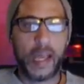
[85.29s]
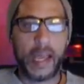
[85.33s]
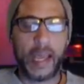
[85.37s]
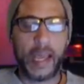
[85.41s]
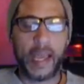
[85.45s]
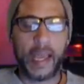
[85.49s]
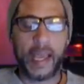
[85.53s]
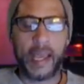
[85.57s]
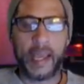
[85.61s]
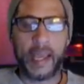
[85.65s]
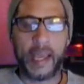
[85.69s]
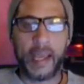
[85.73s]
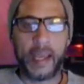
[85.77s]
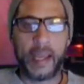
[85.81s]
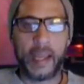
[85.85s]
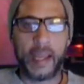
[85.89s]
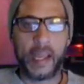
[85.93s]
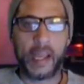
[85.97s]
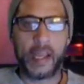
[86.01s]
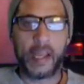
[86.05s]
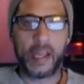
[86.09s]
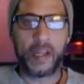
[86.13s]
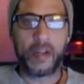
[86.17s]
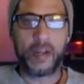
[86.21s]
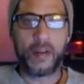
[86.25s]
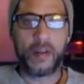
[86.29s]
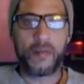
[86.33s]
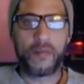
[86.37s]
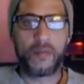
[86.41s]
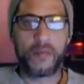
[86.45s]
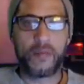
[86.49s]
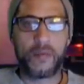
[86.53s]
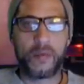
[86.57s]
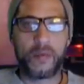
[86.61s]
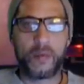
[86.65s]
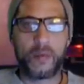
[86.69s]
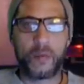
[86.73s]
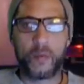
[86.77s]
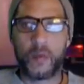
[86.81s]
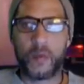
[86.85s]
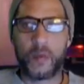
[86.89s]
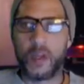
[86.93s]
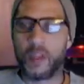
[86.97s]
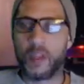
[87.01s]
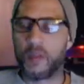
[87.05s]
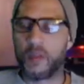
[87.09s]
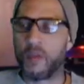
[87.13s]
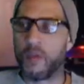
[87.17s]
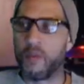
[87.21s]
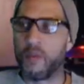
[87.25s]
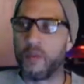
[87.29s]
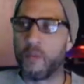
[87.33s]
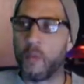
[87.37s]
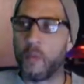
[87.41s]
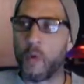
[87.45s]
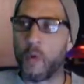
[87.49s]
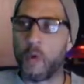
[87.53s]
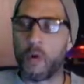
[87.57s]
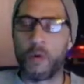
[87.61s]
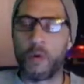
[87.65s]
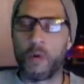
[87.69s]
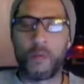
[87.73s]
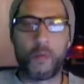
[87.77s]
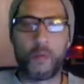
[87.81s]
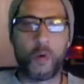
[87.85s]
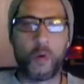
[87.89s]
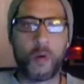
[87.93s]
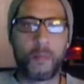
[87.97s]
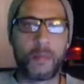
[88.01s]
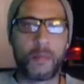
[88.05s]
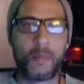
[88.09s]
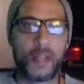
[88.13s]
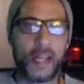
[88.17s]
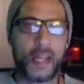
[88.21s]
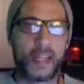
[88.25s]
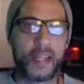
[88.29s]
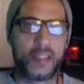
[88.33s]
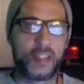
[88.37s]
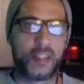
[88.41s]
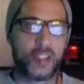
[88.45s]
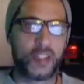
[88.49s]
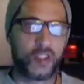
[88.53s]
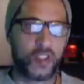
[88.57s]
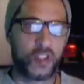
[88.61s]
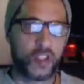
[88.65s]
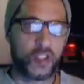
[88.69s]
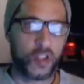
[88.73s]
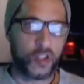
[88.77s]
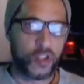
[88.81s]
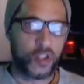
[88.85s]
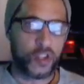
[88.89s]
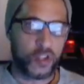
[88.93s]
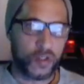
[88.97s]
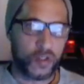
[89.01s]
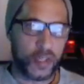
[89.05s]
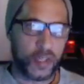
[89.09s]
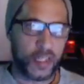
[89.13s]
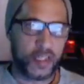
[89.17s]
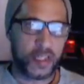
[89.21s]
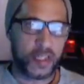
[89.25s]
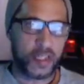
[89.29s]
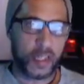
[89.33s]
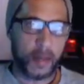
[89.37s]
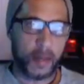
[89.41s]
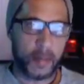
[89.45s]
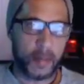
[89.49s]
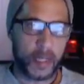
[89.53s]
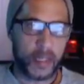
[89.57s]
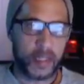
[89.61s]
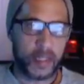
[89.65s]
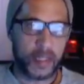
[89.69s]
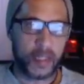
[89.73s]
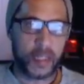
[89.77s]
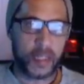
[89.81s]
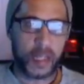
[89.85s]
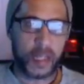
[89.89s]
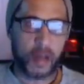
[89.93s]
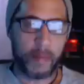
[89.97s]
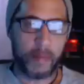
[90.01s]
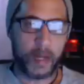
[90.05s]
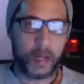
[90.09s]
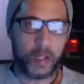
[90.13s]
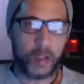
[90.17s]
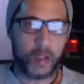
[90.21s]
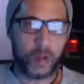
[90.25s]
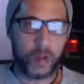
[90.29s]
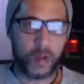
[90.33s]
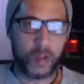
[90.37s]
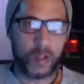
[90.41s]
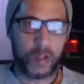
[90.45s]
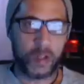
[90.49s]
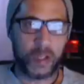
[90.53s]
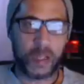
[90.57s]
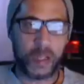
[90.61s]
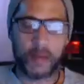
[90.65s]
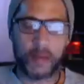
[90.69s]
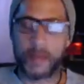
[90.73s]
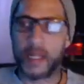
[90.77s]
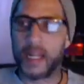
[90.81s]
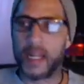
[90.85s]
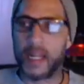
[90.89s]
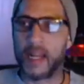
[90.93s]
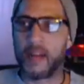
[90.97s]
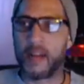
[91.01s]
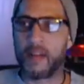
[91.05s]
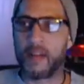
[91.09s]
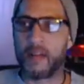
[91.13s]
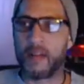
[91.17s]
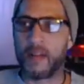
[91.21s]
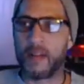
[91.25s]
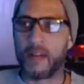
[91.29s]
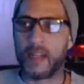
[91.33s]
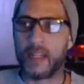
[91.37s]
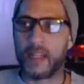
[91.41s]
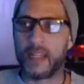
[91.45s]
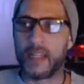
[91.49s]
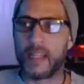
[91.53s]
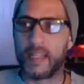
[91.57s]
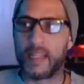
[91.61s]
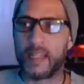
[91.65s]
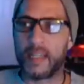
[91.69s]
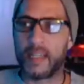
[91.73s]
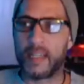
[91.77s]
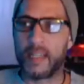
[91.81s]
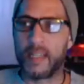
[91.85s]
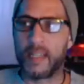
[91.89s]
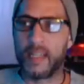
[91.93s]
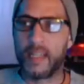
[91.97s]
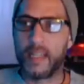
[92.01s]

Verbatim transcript: And with more and more plastic surgeries coming coming along, coming down, uh,